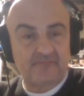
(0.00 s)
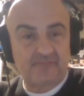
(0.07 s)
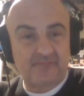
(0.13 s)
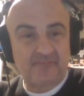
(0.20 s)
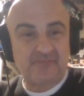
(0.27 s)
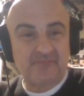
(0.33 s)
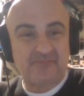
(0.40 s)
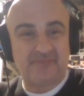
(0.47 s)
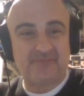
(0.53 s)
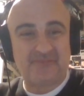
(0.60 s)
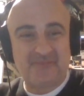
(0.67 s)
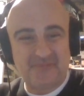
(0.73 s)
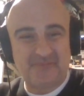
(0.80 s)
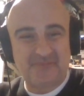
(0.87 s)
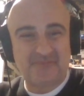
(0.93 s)

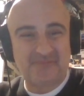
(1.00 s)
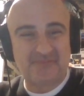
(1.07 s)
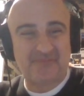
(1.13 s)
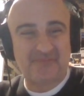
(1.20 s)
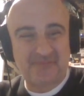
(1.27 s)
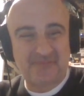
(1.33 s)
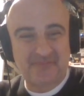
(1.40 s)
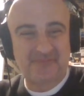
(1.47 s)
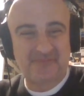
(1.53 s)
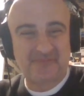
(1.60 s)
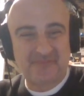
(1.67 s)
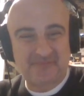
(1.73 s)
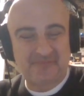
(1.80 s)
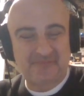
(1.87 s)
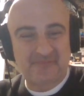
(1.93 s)

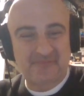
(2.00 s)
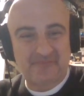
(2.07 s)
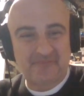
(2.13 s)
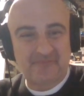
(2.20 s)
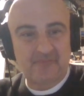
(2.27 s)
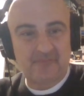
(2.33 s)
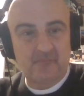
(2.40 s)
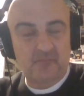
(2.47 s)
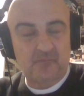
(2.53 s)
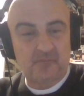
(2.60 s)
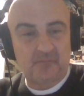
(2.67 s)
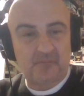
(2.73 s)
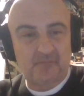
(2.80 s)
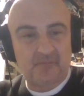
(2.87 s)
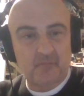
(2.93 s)

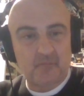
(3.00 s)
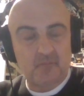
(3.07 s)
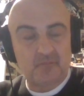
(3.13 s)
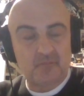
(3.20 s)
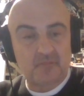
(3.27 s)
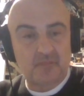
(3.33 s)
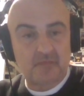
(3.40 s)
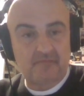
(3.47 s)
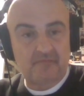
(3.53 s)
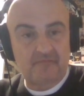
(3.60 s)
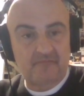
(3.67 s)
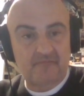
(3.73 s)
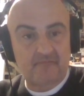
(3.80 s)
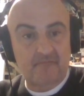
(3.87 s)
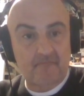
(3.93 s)

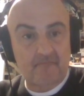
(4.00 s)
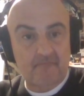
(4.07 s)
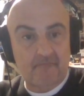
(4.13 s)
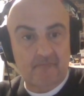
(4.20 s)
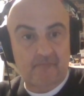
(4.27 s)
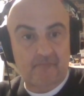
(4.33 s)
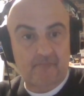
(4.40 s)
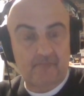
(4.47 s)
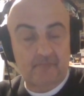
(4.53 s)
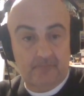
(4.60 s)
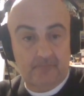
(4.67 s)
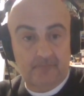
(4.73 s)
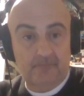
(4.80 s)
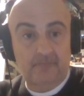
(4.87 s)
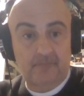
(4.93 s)

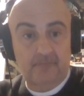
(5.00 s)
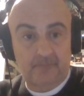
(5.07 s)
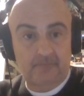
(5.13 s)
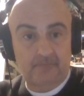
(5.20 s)
The person shown says nothing.